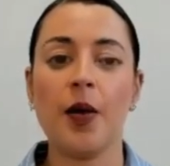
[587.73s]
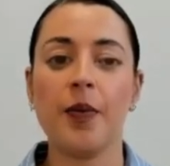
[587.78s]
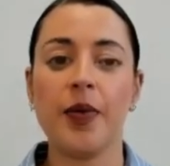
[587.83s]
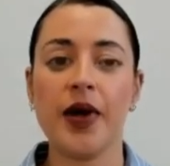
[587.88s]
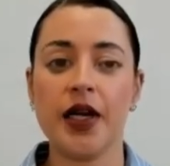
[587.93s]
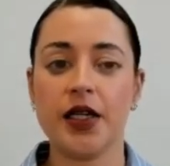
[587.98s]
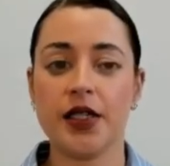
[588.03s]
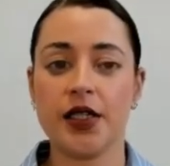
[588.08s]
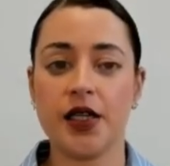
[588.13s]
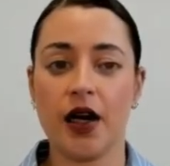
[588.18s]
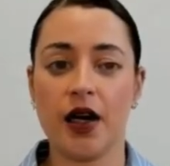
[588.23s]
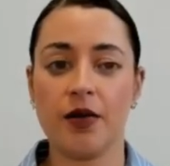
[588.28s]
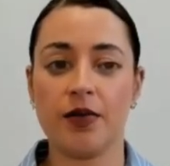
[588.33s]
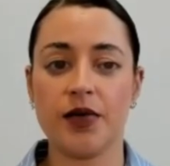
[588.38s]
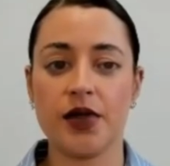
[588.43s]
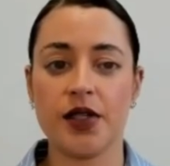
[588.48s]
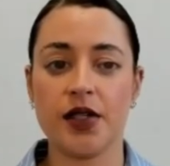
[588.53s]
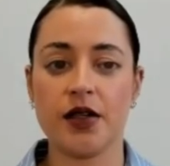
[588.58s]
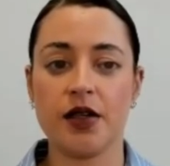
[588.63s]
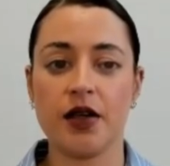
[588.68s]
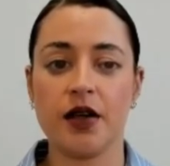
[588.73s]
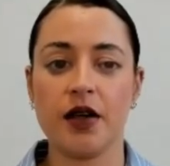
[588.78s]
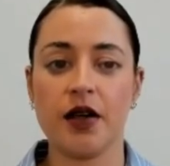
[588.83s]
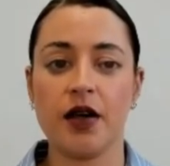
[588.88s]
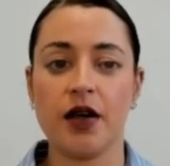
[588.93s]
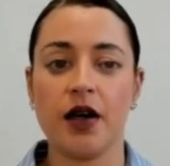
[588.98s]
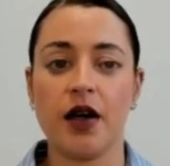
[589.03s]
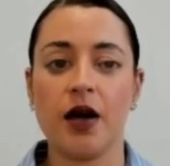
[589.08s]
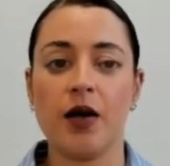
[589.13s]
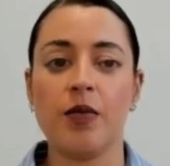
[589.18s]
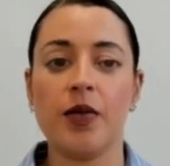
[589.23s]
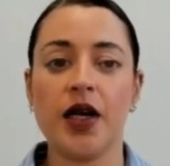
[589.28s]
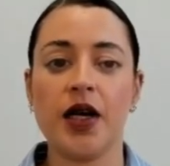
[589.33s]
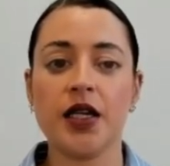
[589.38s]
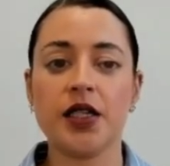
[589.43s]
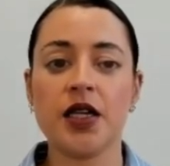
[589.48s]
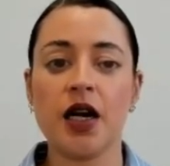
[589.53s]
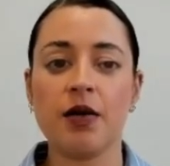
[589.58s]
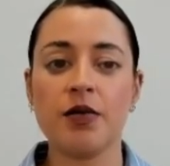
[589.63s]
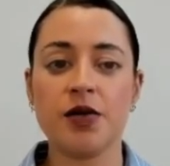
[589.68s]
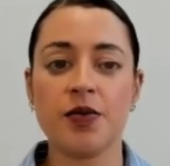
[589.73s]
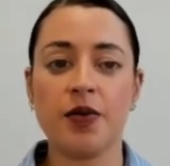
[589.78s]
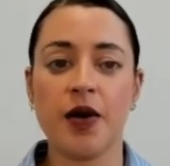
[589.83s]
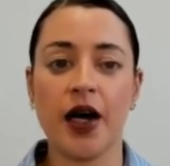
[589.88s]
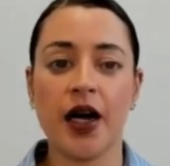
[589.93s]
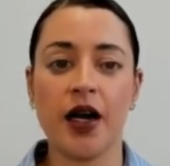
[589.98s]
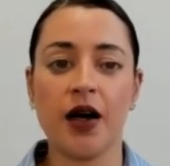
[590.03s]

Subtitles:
Meal times. Meal times play